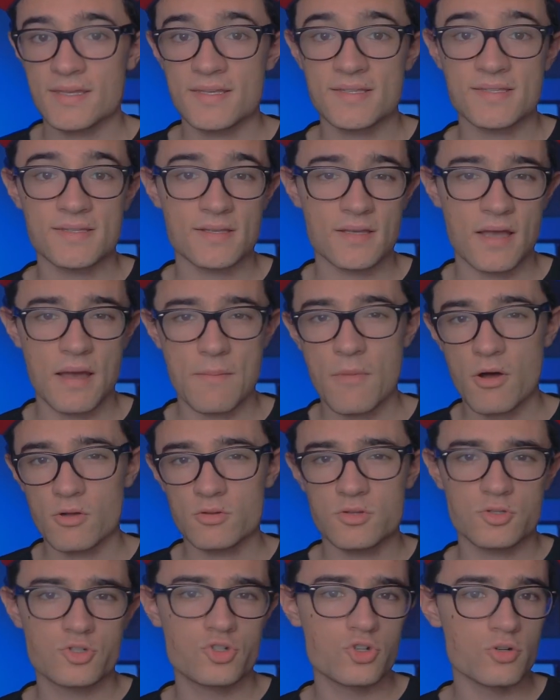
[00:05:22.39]
is
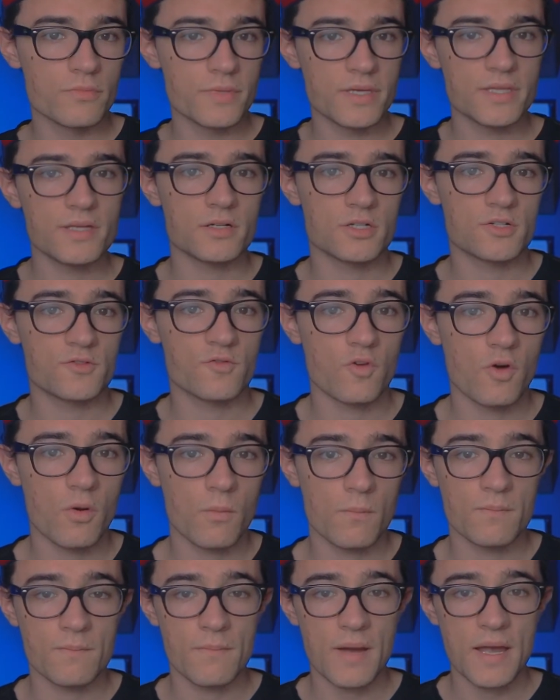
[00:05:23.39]
about 2 meters
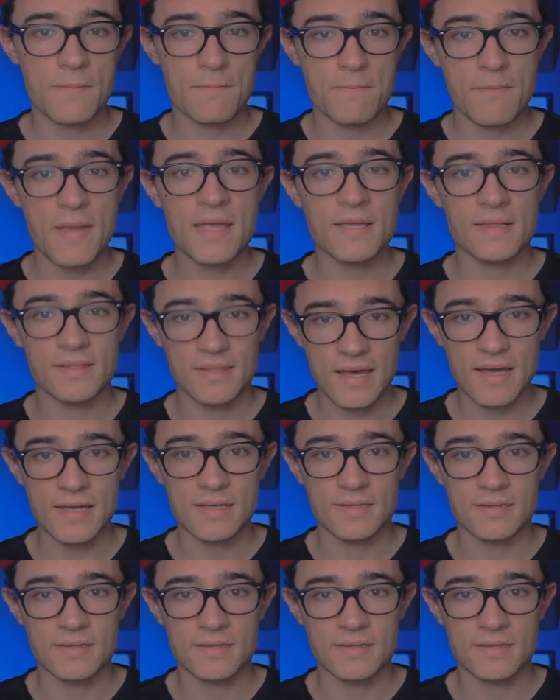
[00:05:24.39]
from my main light